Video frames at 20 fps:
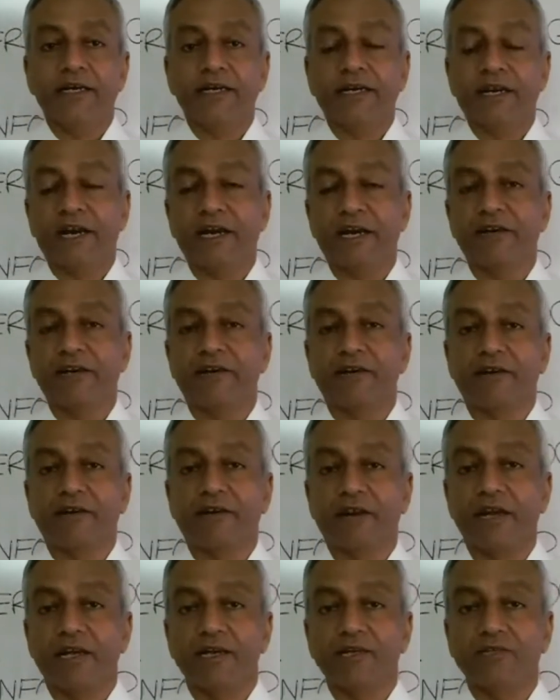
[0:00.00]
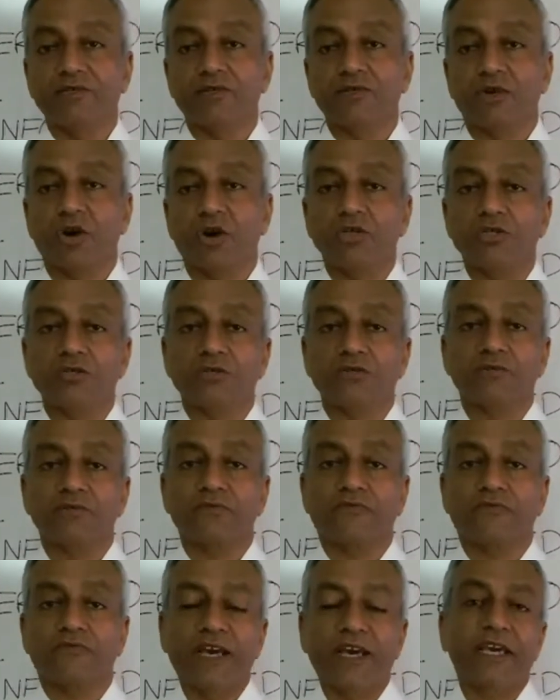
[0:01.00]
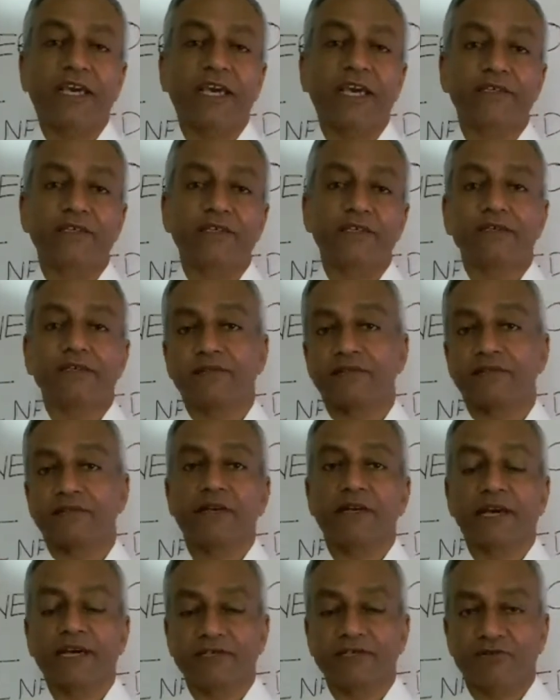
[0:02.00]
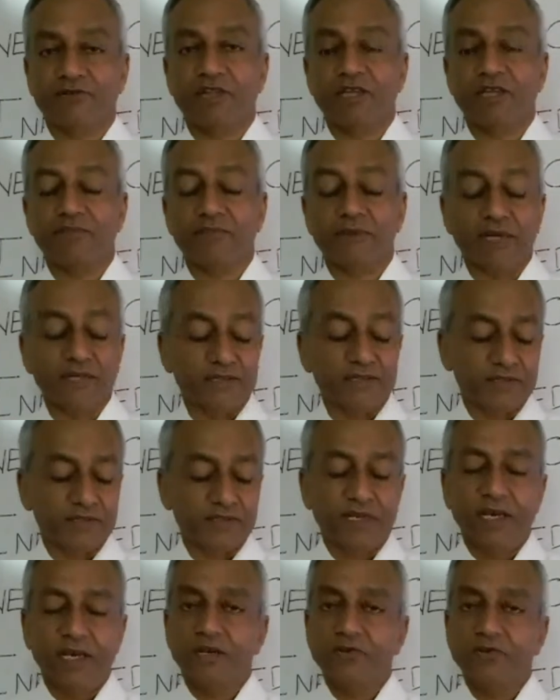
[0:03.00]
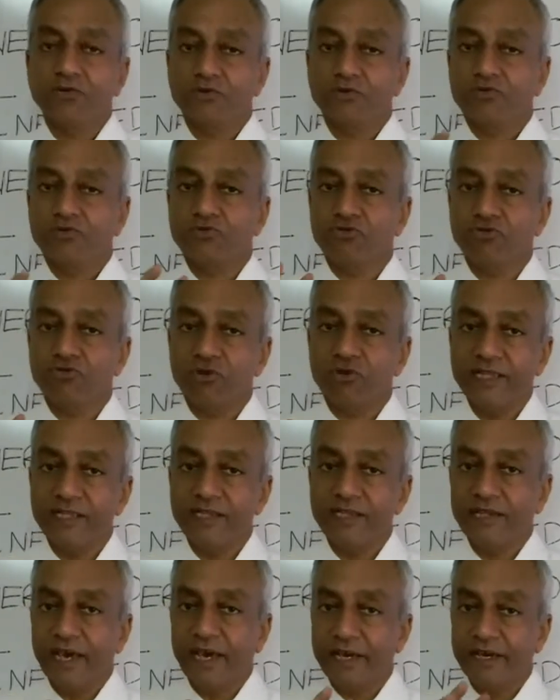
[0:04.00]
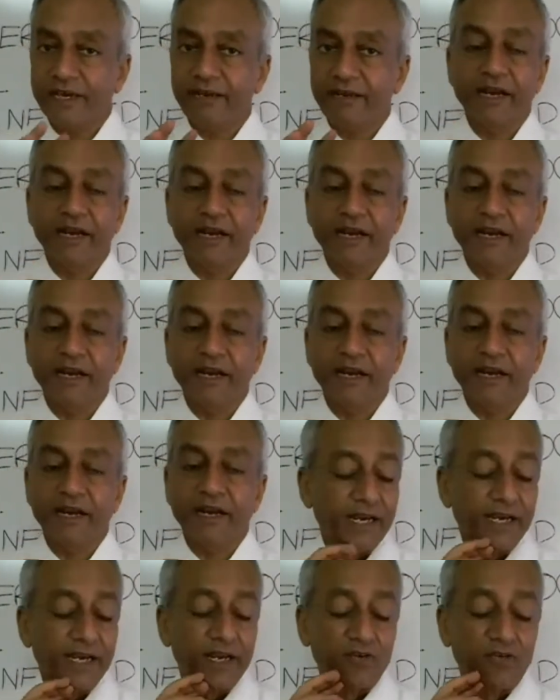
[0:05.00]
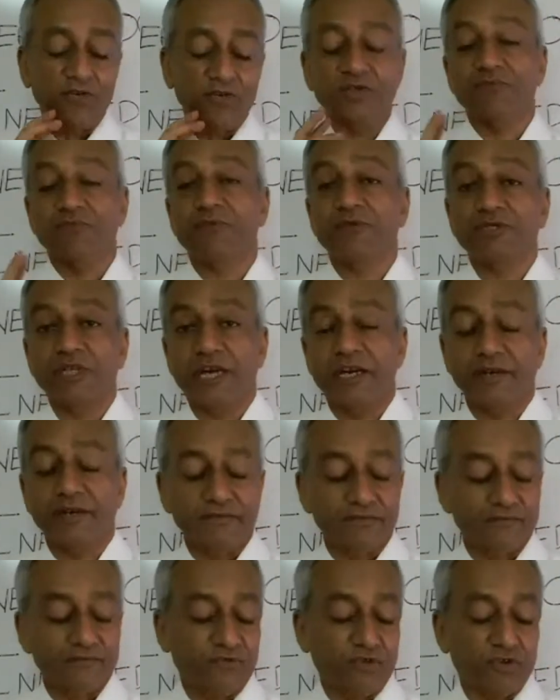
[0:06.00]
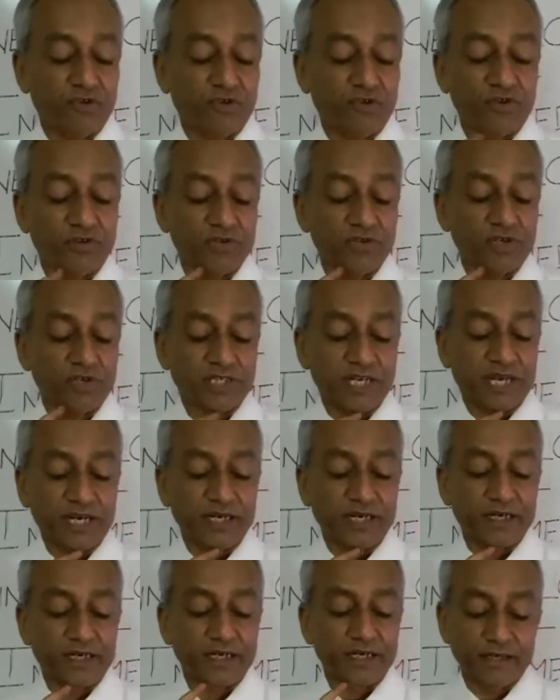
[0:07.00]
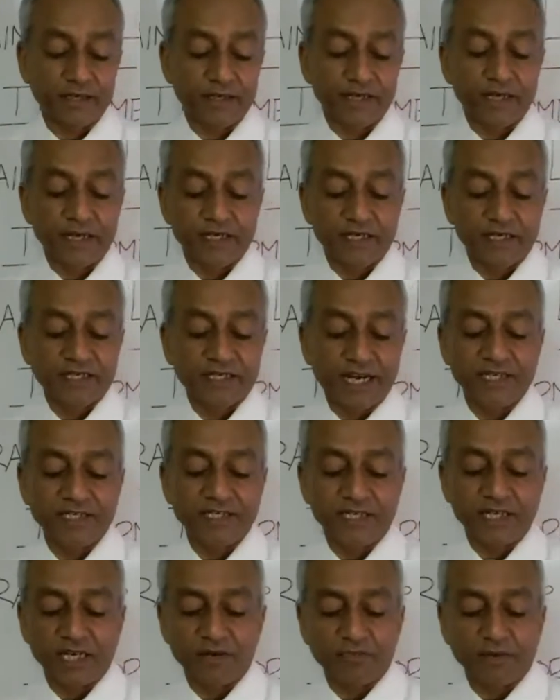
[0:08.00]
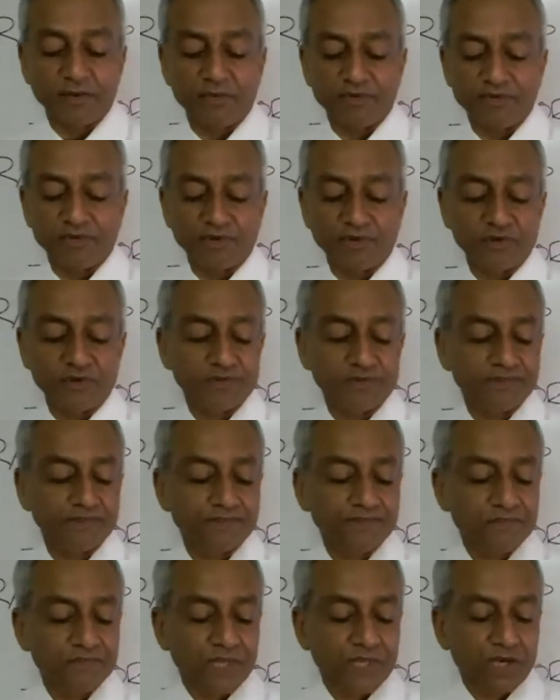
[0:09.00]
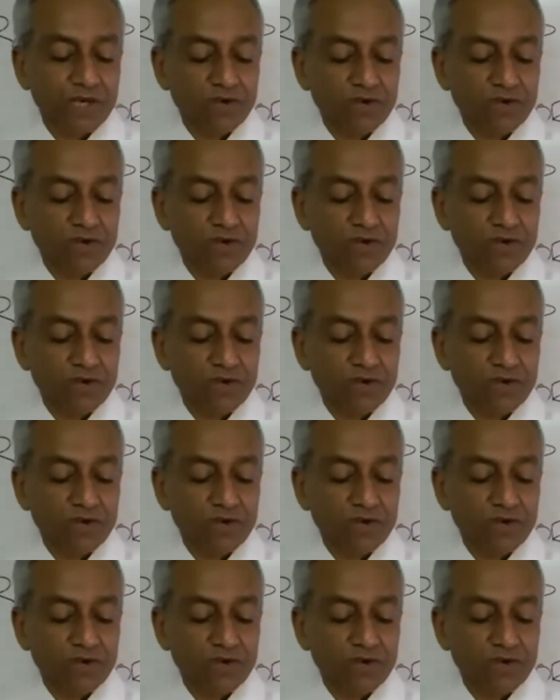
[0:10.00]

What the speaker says: 10 trainees lost 5 kgs in the next 3 months. So like this aggregated data can always be shared for research and statistical purposes.